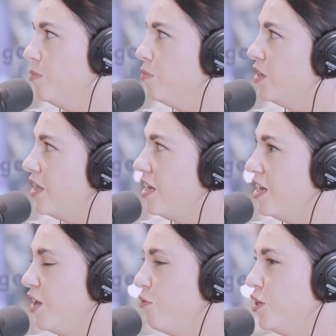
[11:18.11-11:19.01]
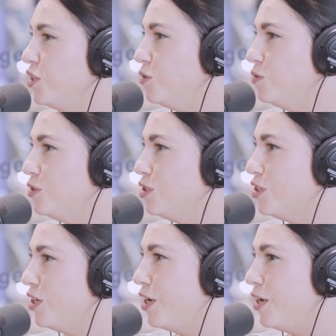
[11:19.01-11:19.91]
But then if we don't
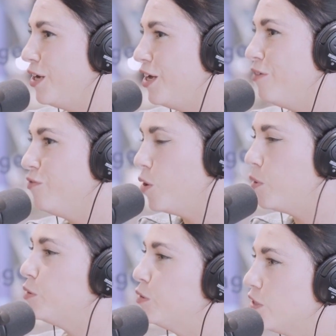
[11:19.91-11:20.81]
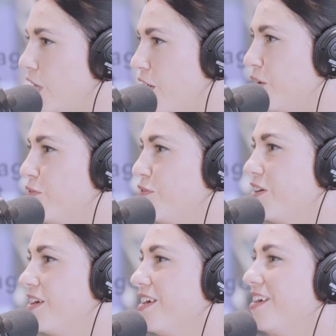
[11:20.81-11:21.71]
inform our own staff,
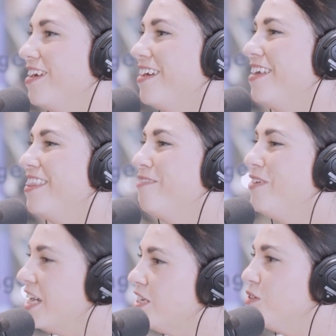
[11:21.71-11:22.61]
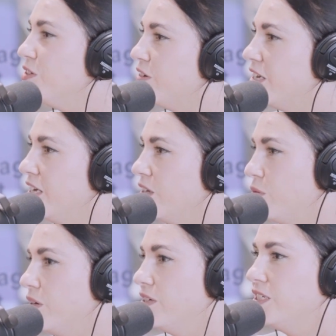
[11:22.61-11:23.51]
we can't do it right either.
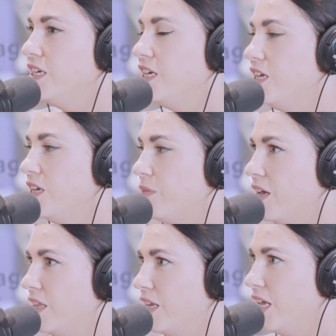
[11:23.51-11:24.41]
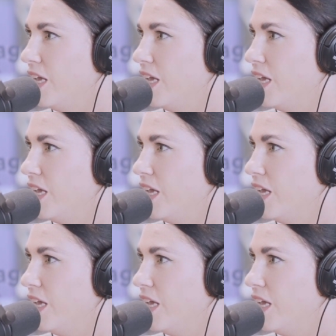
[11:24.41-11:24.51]
We're a team, and